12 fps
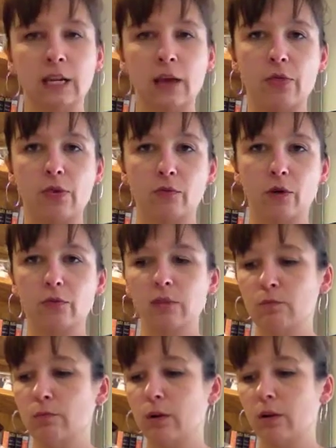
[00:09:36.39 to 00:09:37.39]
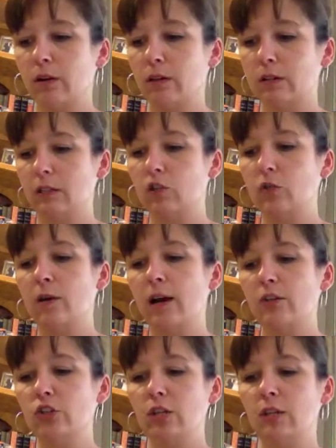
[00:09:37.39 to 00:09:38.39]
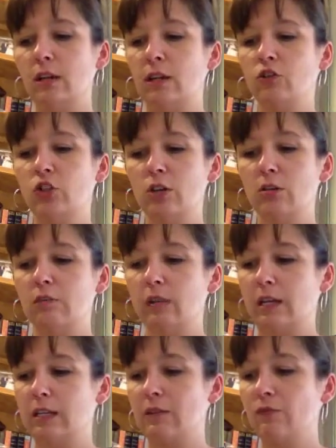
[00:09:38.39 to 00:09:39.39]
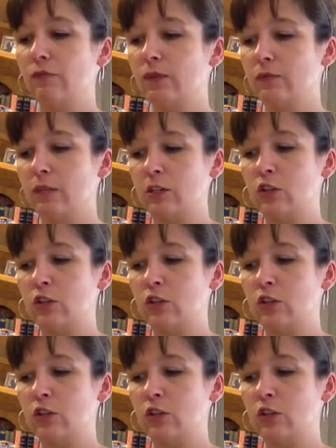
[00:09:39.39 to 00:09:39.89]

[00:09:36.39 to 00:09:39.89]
and Ethel Rosenberg situation in June of 1950.